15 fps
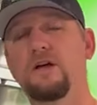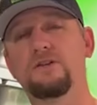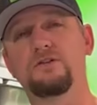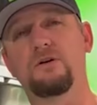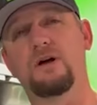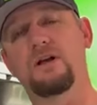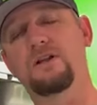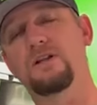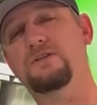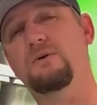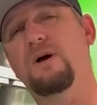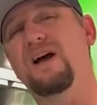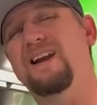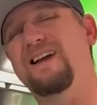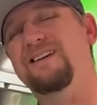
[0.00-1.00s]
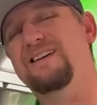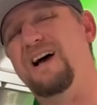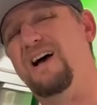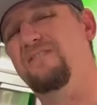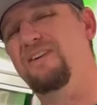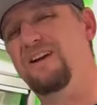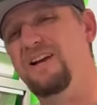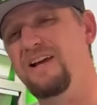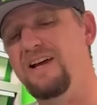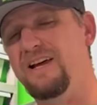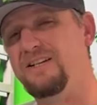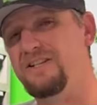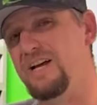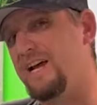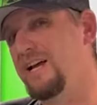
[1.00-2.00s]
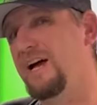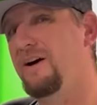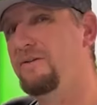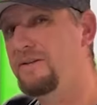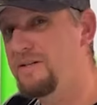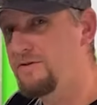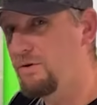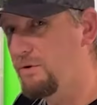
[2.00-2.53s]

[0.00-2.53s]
So let's go ahead and dive in and check out these